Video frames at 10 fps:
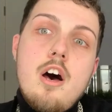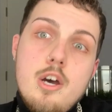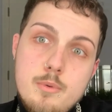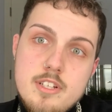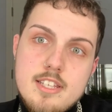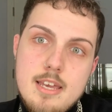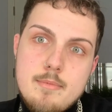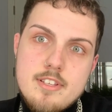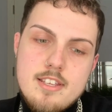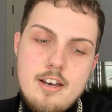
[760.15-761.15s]
I wanted to get
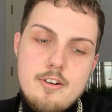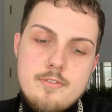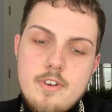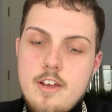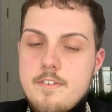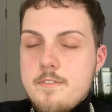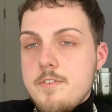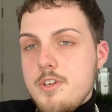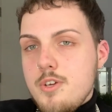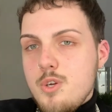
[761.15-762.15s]
myself a
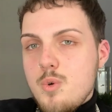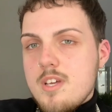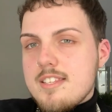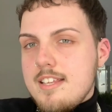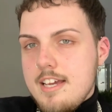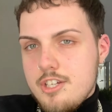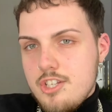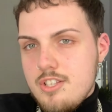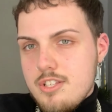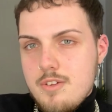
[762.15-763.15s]
few
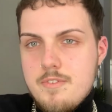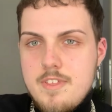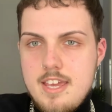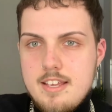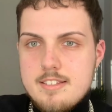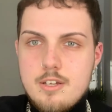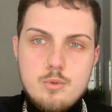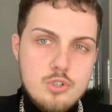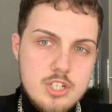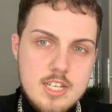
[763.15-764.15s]
selections of things. They're
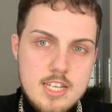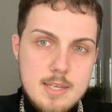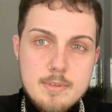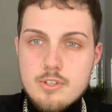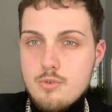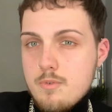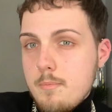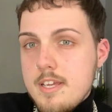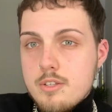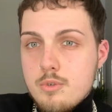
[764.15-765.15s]
all cheap, it's all from
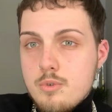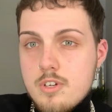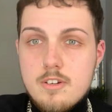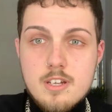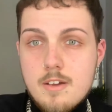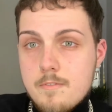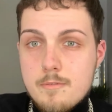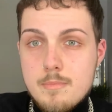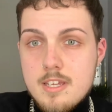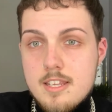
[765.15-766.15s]
Lidl, don't come
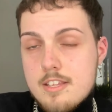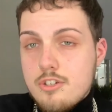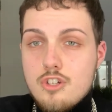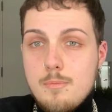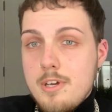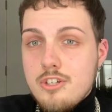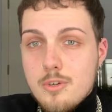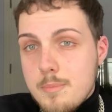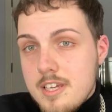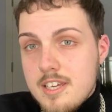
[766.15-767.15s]
for me, that's a shop I
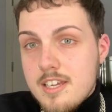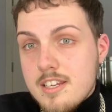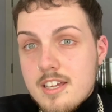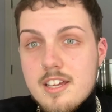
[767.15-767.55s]
shop in.